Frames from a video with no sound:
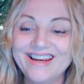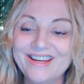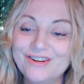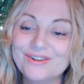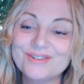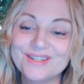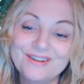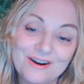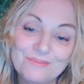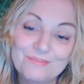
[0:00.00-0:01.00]
Here's an
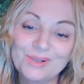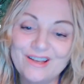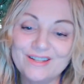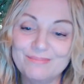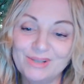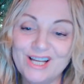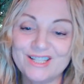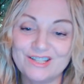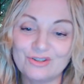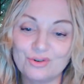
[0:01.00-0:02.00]

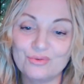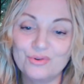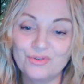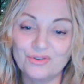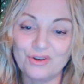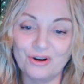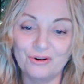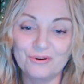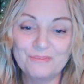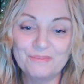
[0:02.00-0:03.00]
unpleasant truth,
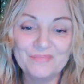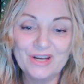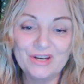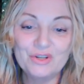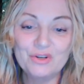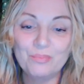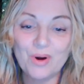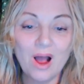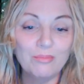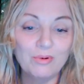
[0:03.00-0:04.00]
though. You
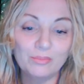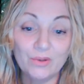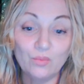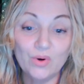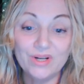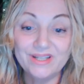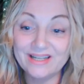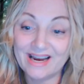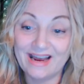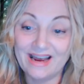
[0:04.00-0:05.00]
probably wouldn't
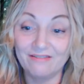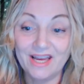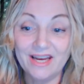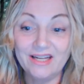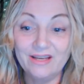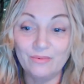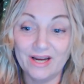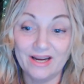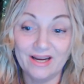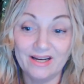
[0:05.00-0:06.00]
have
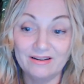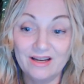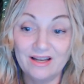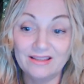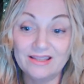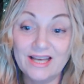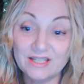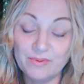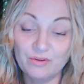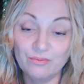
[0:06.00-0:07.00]
anyway. Let's
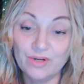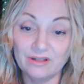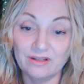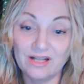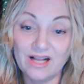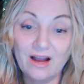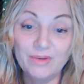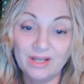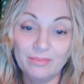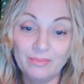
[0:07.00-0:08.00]
be real. How
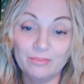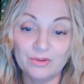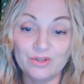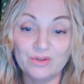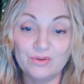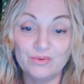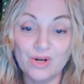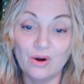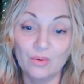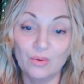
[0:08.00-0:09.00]
many people do you
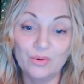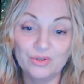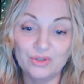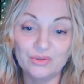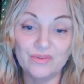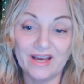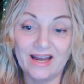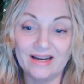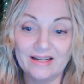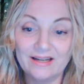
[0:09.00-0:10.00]
know who do
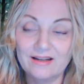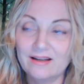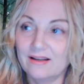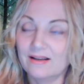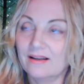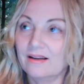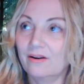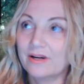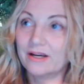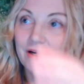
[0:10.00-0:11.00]
that?
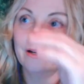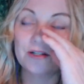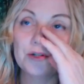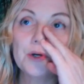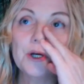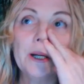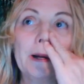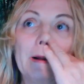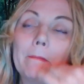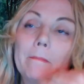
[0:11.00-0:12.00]
Okay, Katrina,